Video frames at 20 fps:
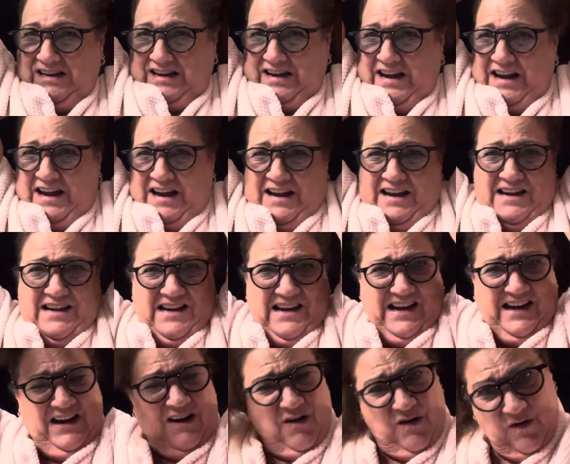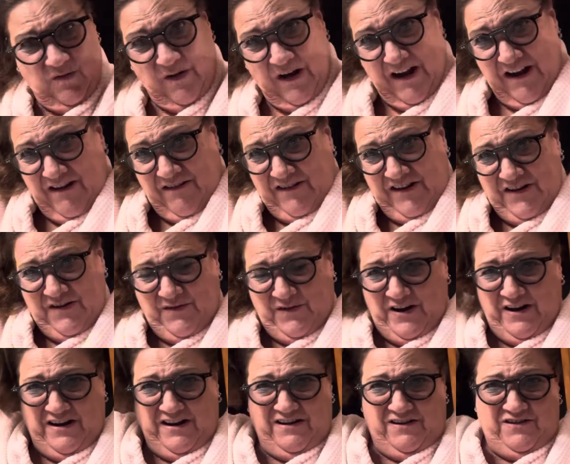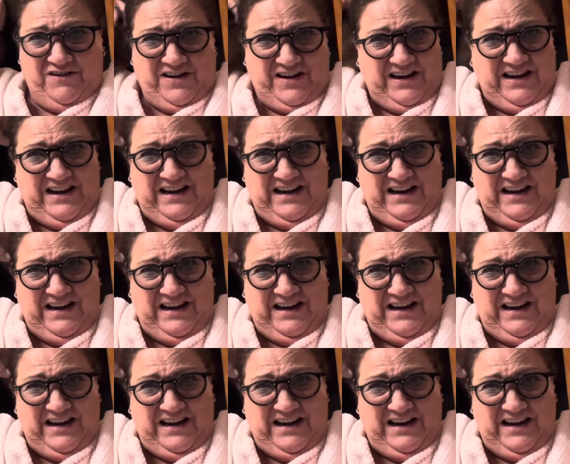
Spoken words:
And I go round and round.